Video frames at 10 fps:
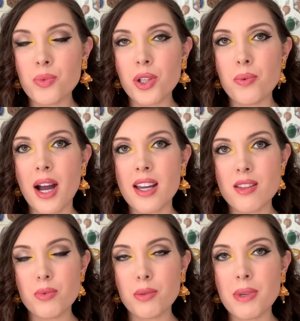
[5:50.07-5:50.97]
will
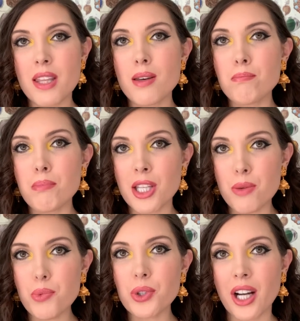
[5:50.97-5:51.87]
arise will be the
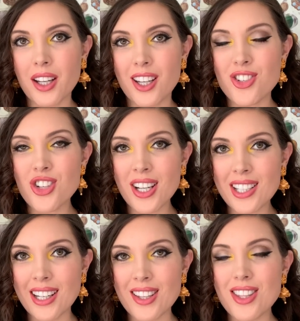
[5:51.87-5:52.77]
Manipuraka
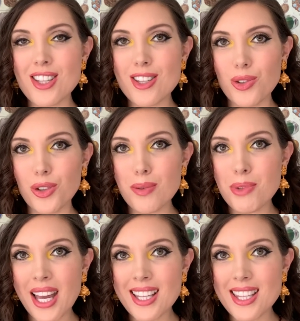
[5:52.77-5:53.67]
chakra, the solar
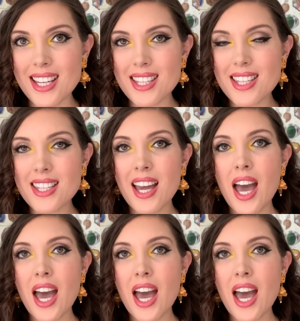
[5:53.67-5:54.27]
plexus.